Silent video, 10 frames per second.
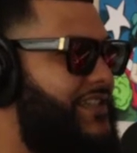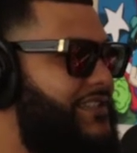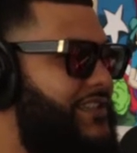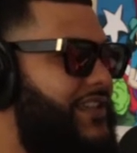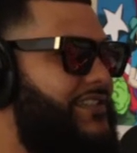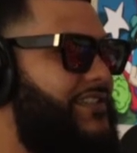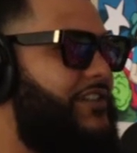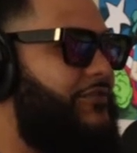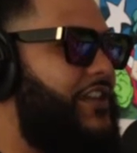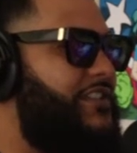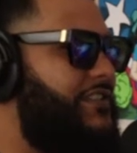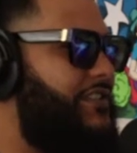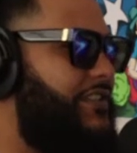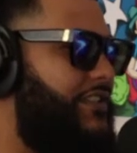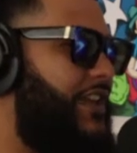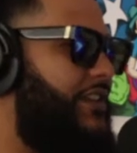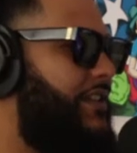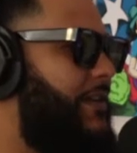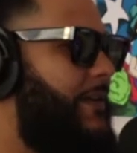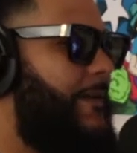in today's generation and like
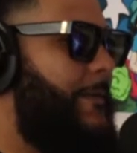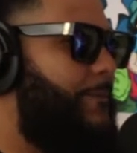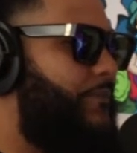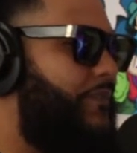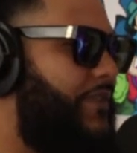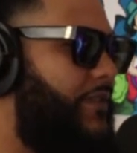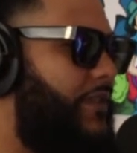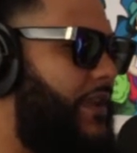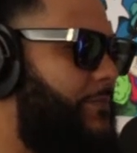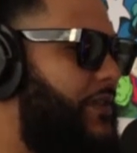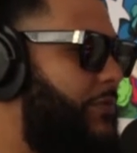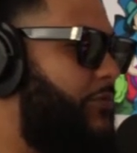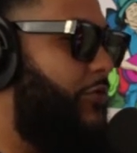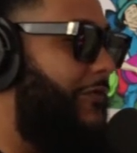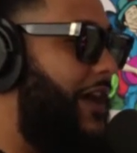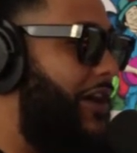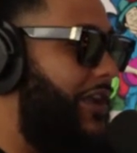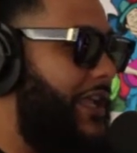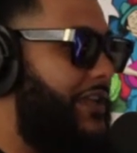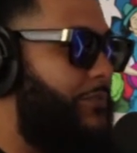like people move out
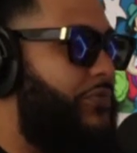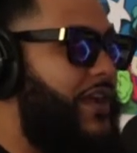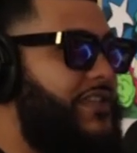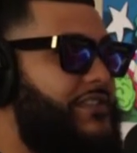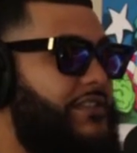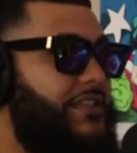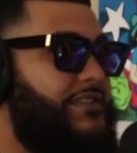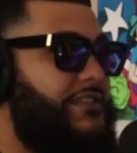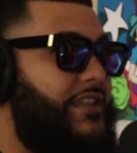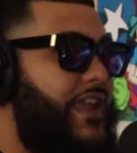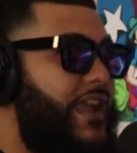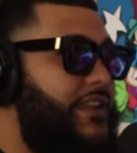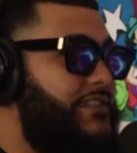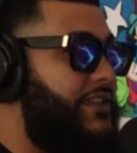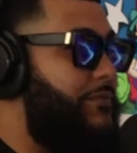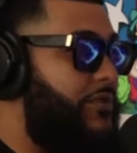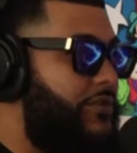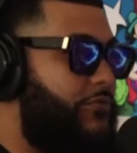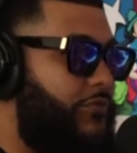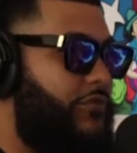and get depressed and this and that. And it's like,
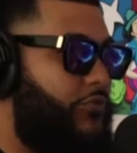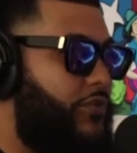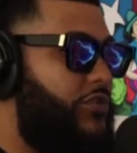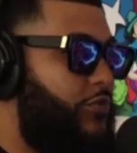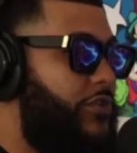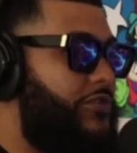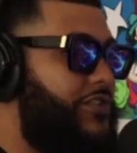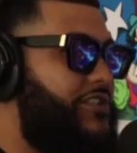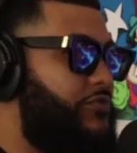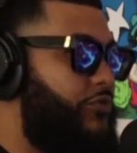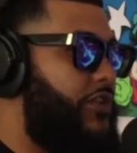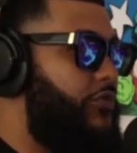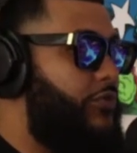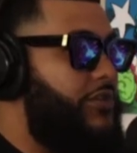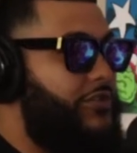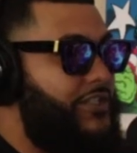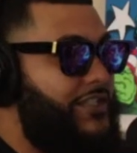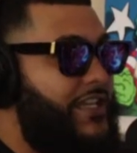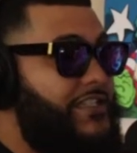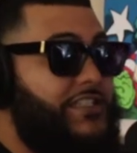brother, the, real world is the real world,
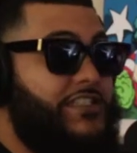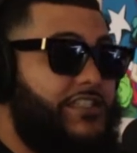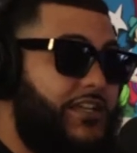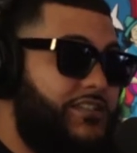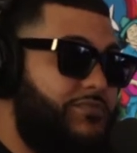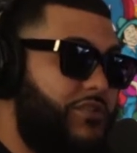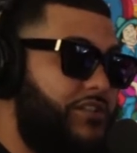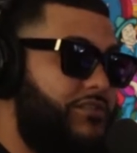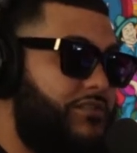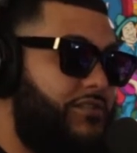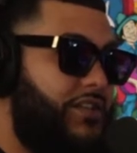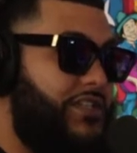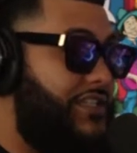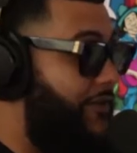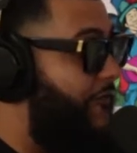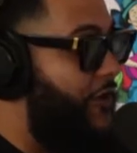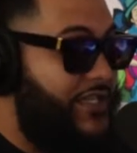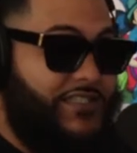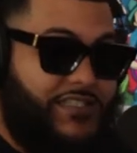and that shit sucks, bro. Mm, yeah, that shit fucking